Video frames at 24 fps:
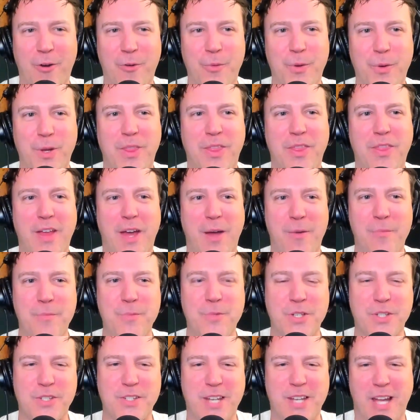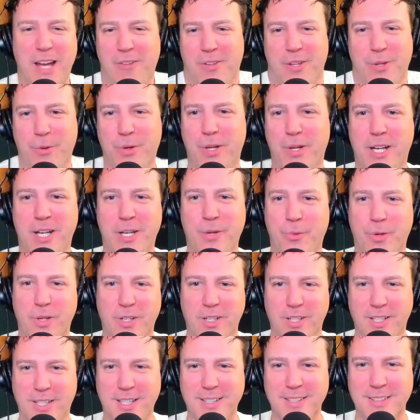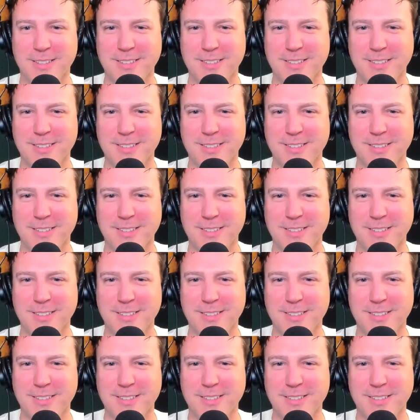with them just not really wanting to work.